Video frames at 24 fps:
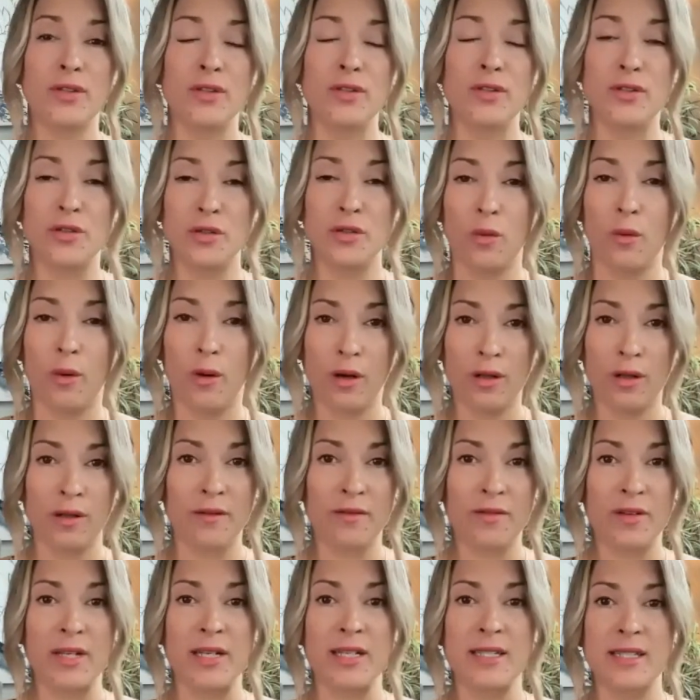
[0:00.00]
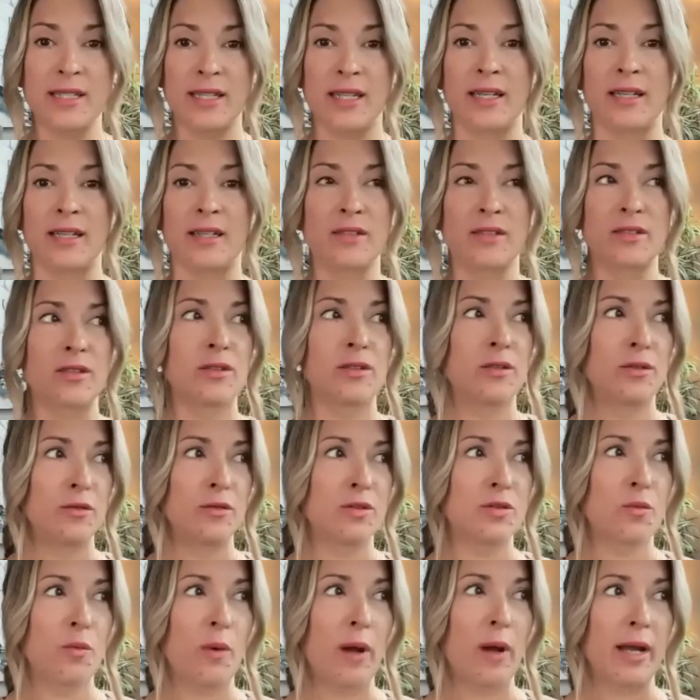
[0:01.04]
to do all of these things to
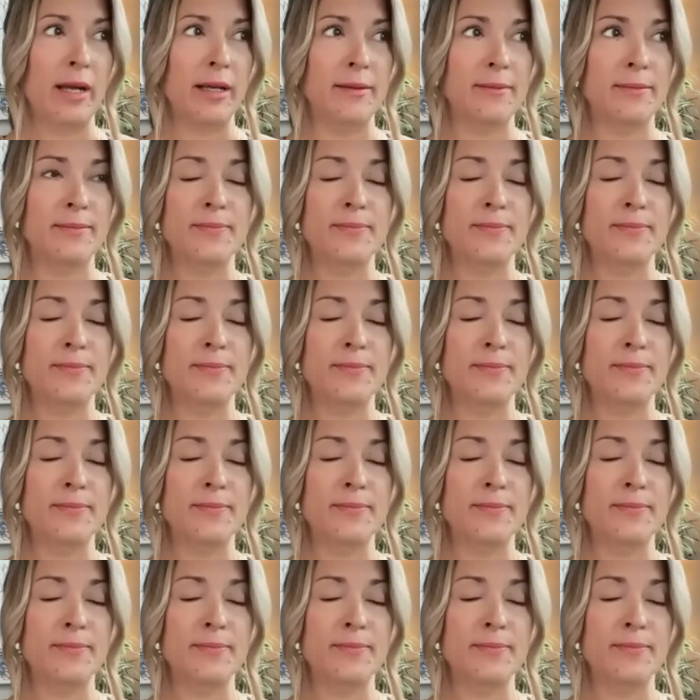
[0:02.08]
lose weight?